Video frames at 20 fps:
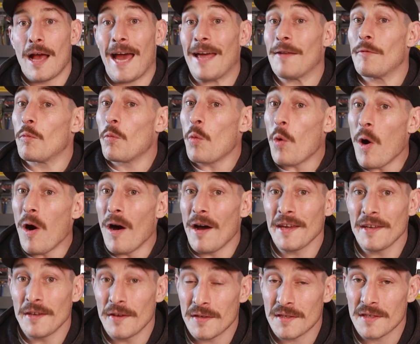And what
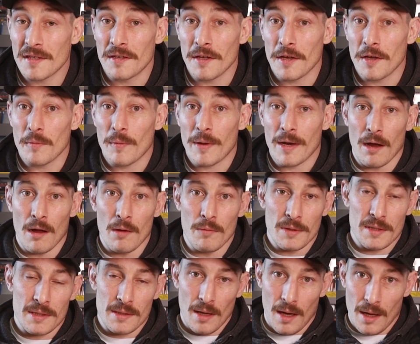I used to do when I
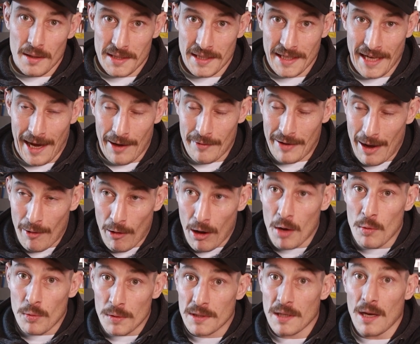was starting out, now
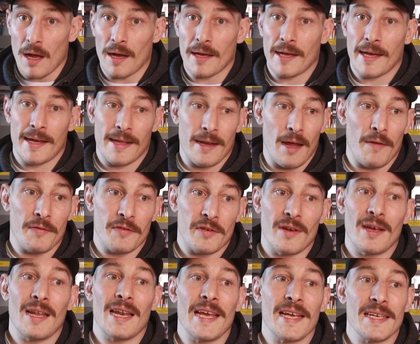I was lucky enough
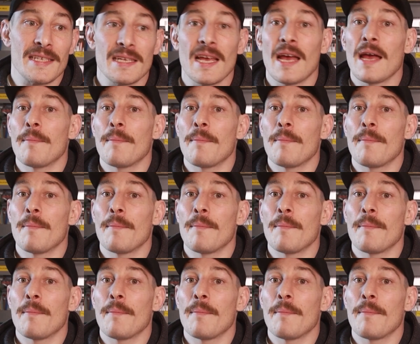to at least